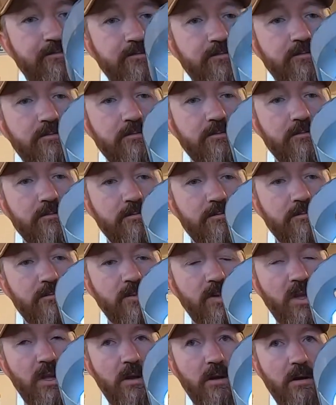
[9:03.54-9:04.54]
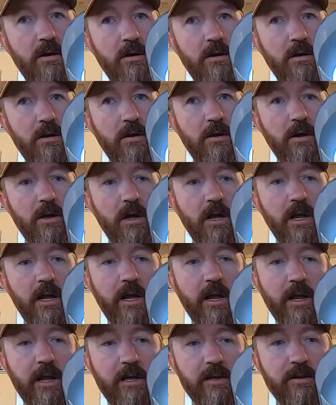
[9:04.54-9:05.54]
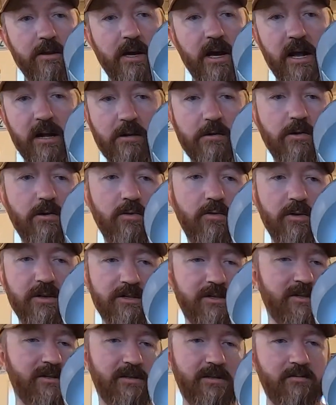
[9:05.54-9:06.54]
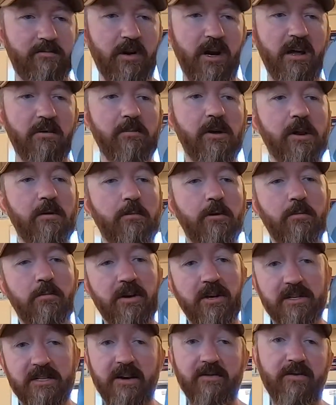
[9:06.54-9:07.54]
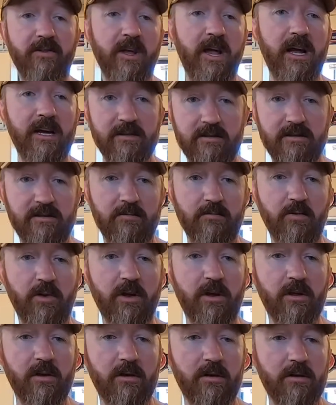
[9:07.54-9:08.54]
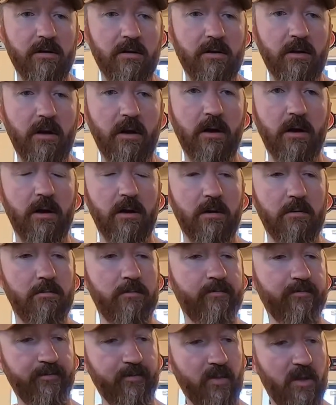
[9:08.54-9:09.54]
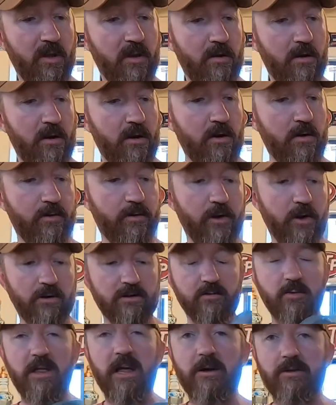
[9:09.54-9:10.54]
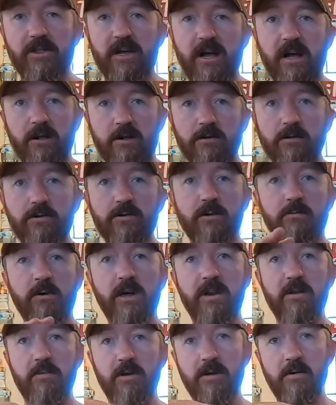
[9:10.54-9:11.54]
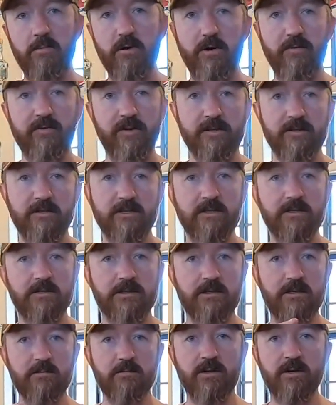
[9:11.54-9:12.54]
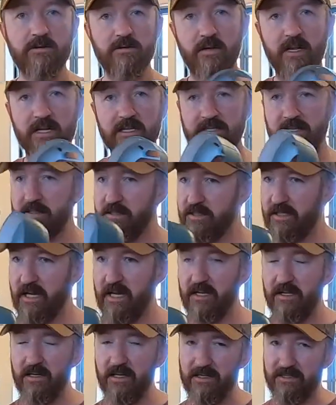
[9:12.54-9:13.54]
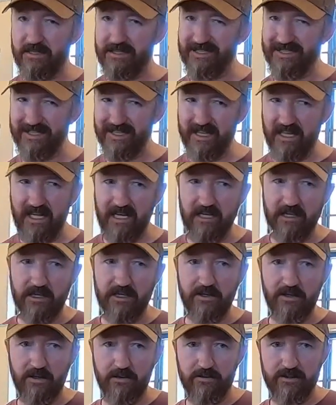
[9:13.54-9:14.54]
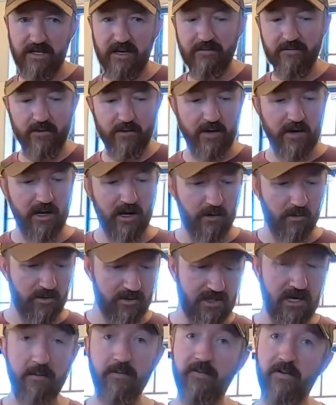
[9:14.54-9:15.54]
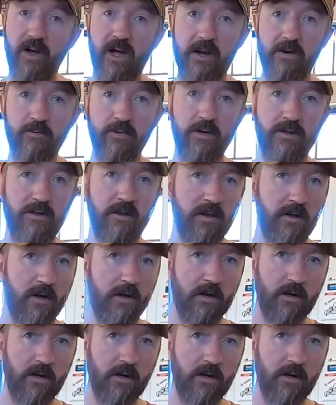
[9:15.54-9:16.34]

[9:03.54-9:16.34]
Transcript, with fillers: And hot glue. And the hot glue, which is probably minimal, but it definitely adds some weight. A little bit, yeah. Who knows? Without the hot glue, it might have been a perfect CG. But like I said, it's slightly nose-heavy right now, which I'm fine with.